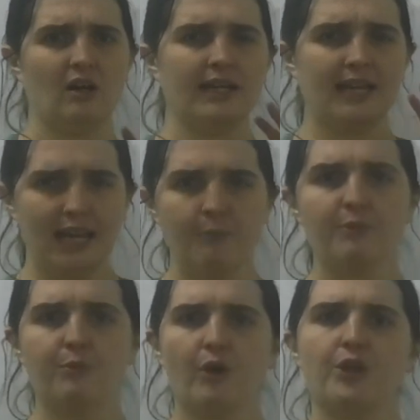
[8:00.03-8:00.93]
start.
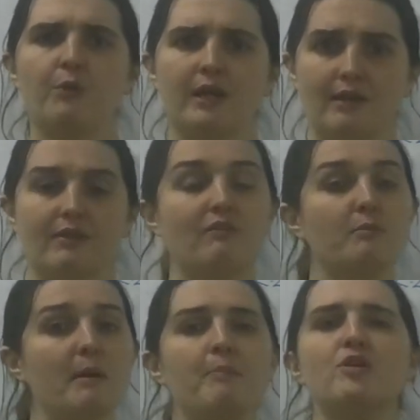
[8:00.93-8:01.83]
Keep with what you are
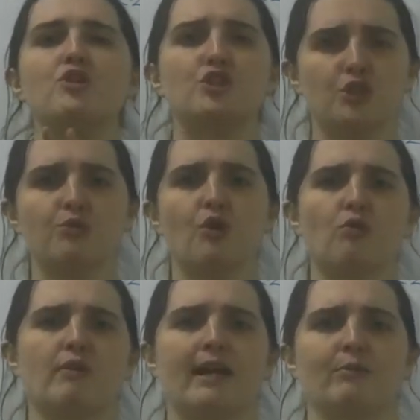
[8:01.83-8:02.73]
given. And remember,
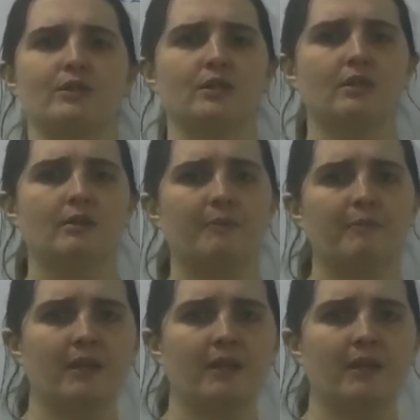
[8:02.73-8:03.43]
do not round.